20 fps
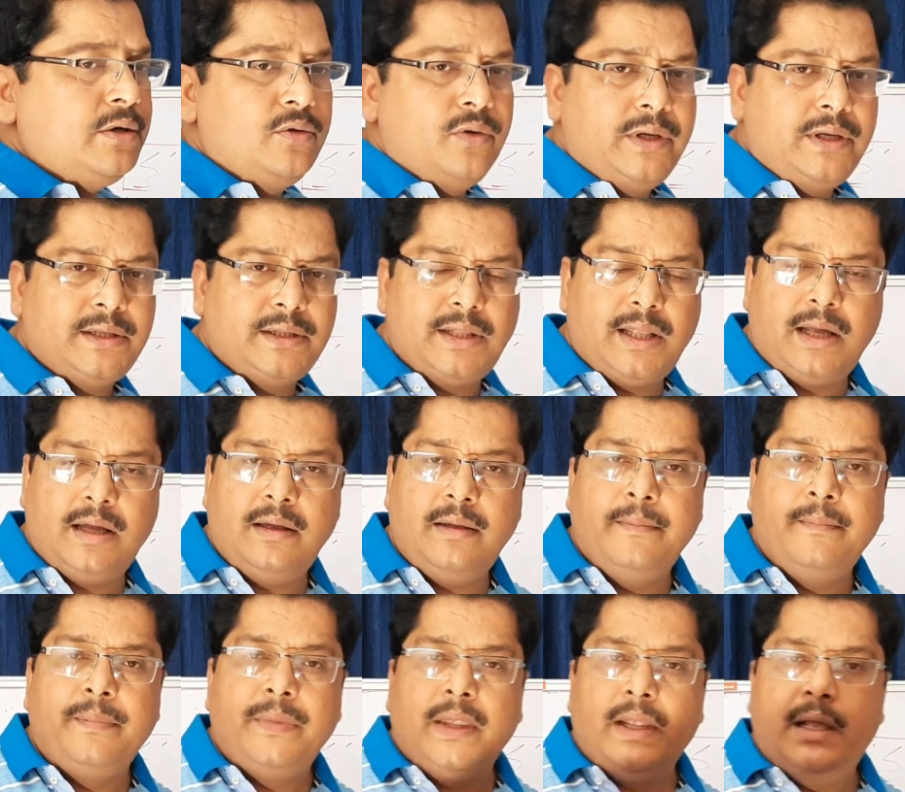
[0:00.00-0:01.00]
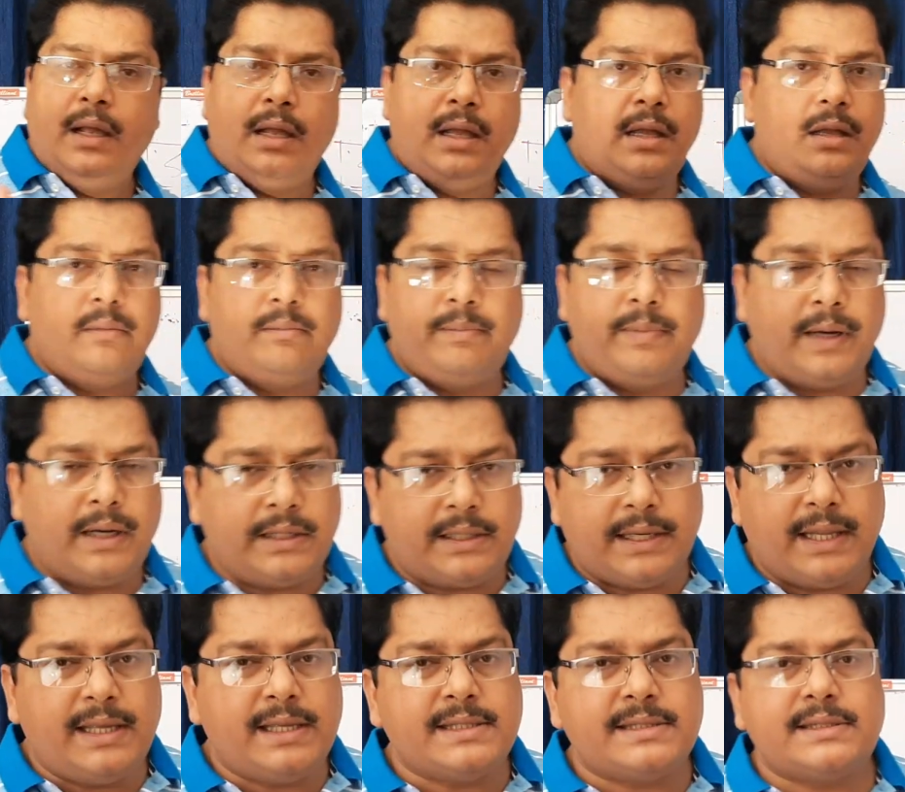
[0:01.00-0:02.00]
doing the blood
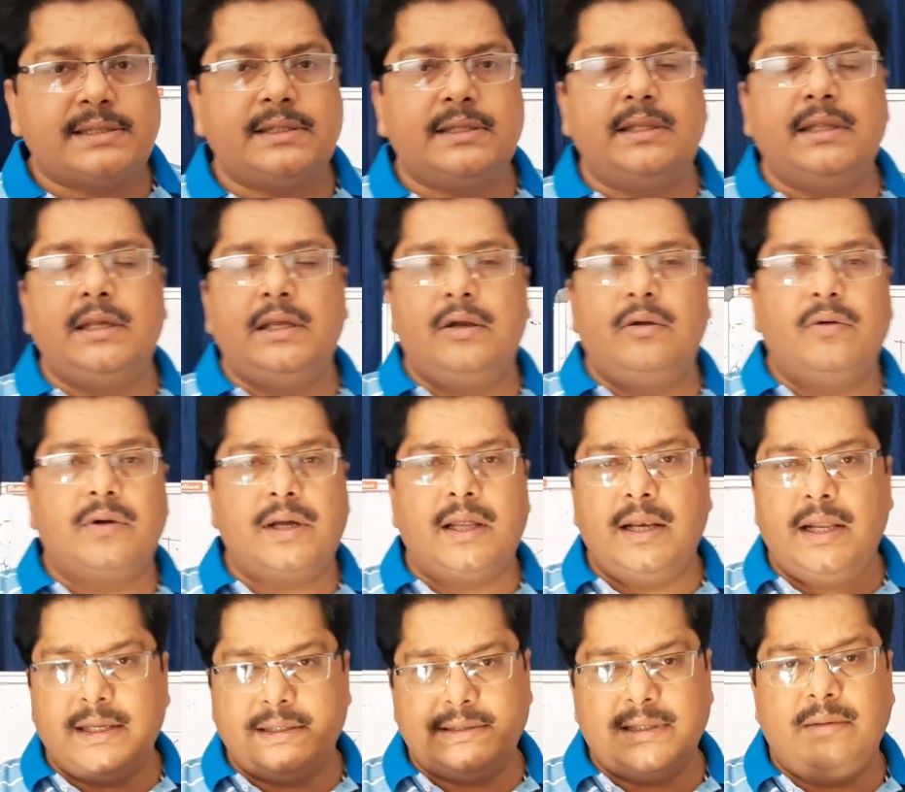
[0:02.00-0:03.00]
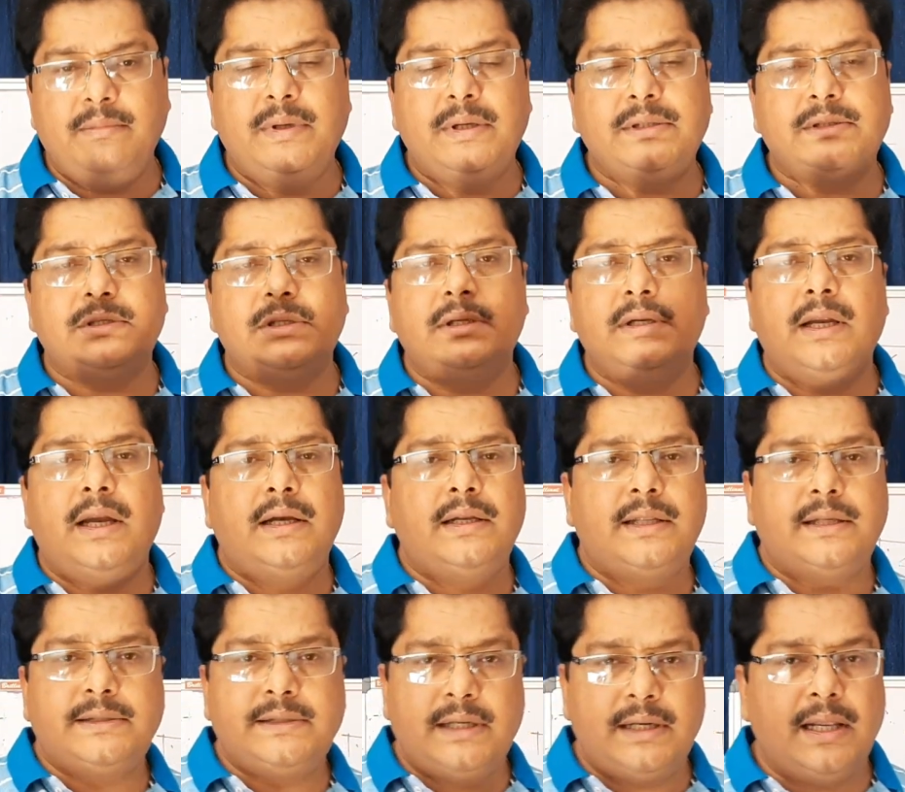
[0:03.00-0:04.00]
test, the local examination and
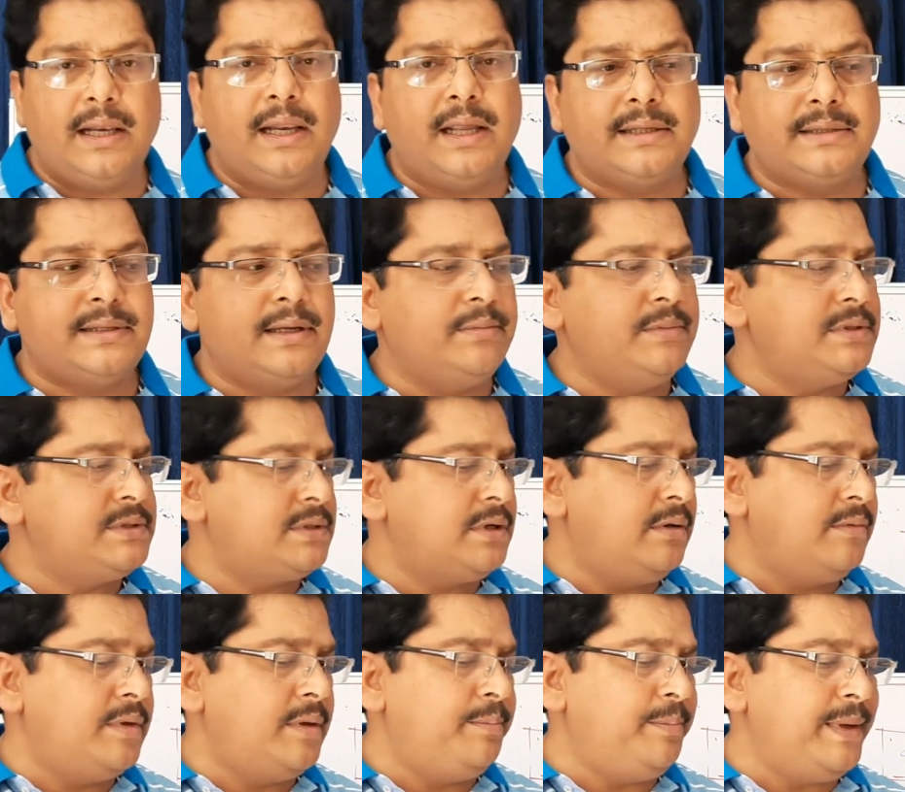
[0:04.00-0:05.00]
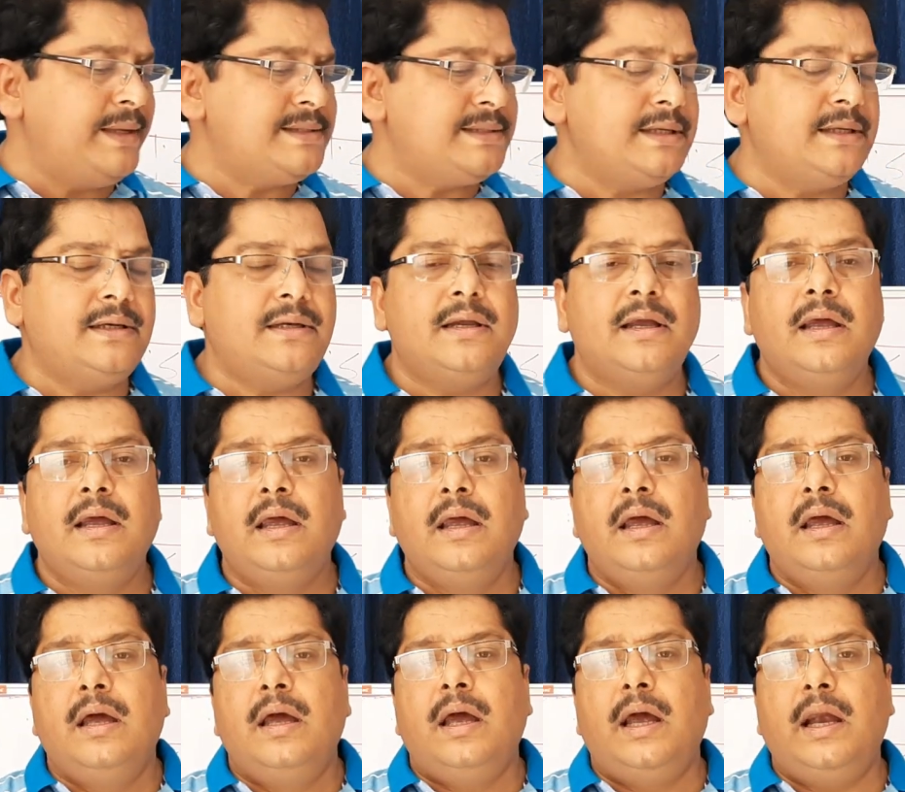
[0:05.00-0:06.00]
the general examination of the patient,
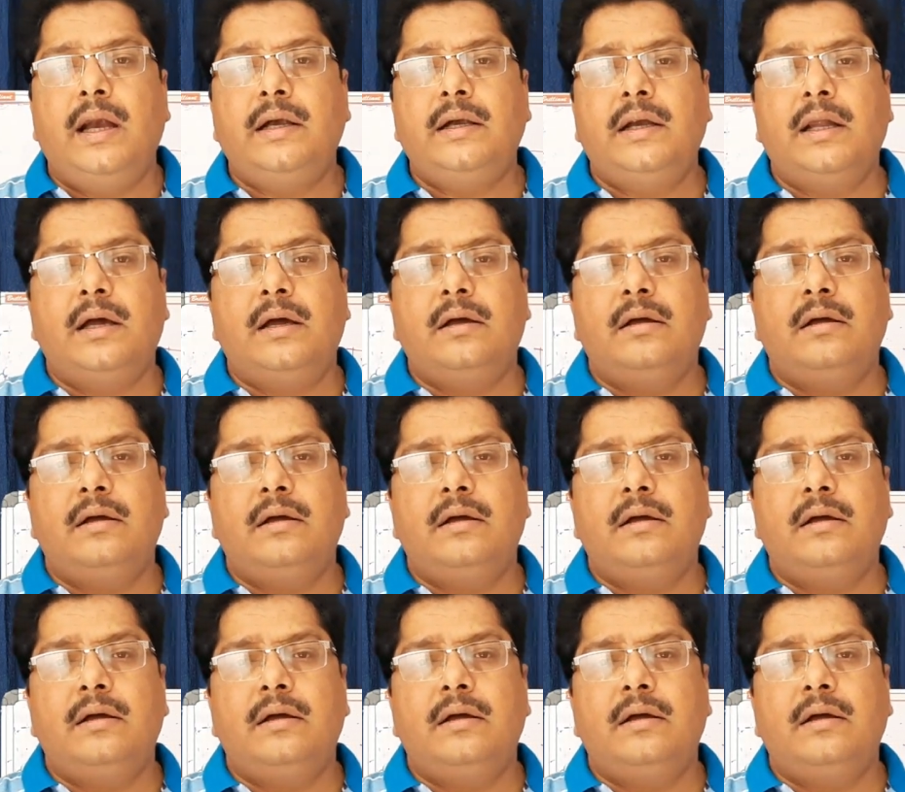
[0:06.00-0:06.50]
and